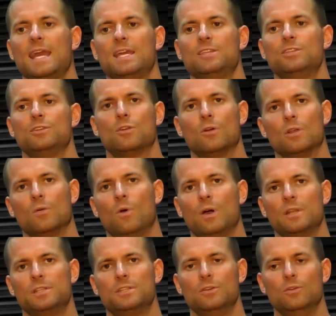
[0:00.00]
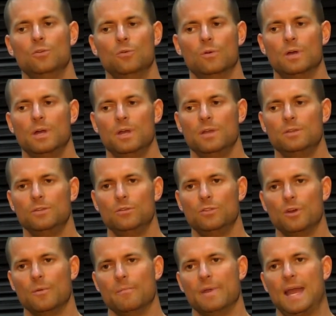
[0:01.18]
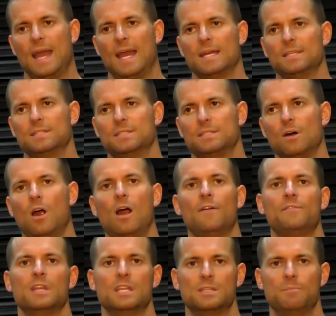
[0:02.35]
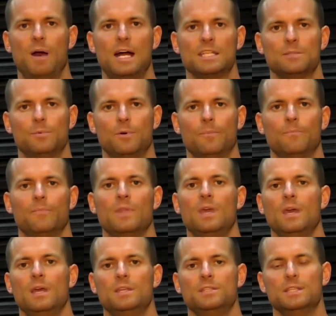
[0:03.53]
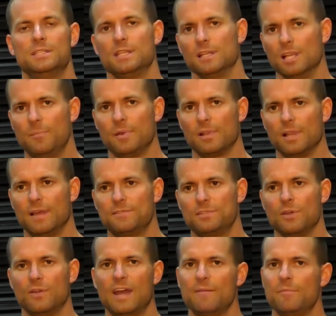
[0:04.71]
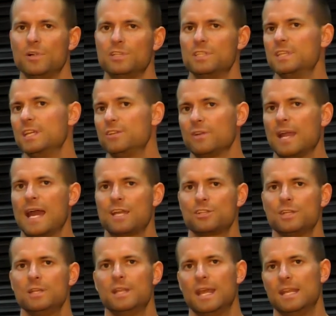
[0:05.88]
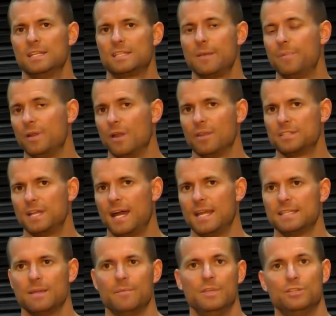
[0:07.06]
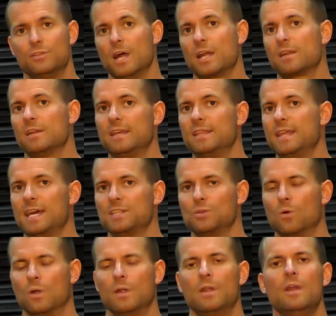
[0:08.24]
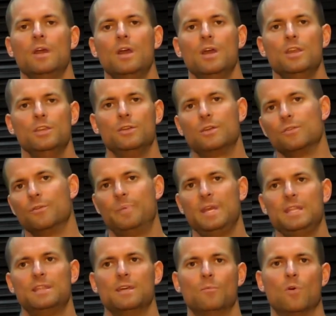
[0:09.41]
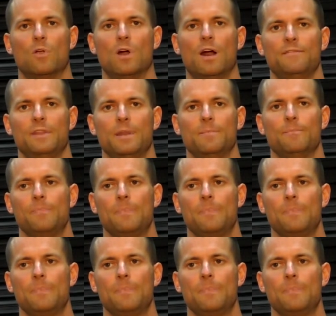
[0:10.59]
case, you're going to want to do them as often as possible. Since the Olympic lifts don't have much eccentric action and skipping all the science, that means you're not going to get that sore. You can repeat them more often.